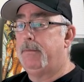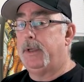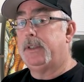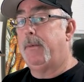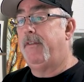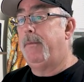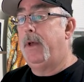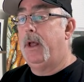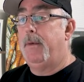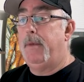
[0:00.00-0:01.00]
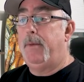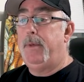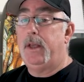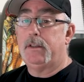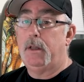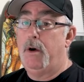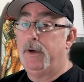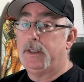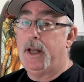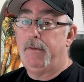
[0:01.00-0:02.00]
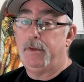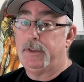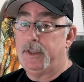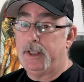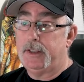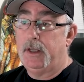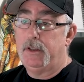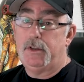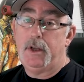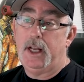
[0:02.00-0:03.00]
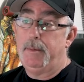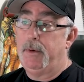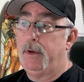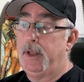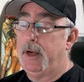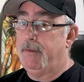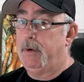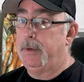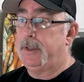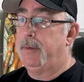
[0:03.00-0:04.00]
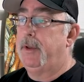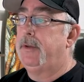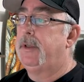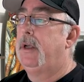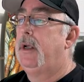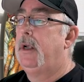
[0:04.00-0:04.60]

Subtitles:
but some of them may be as low as 9'6", so you got to be really careful with some of those.